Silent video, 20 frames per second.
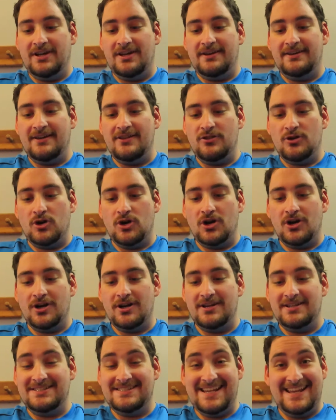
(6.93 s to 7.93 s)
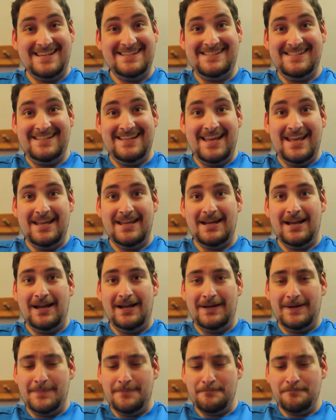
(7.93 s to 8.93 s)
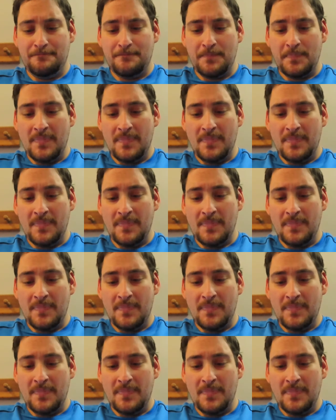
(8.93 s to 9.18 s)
another Tastykake item.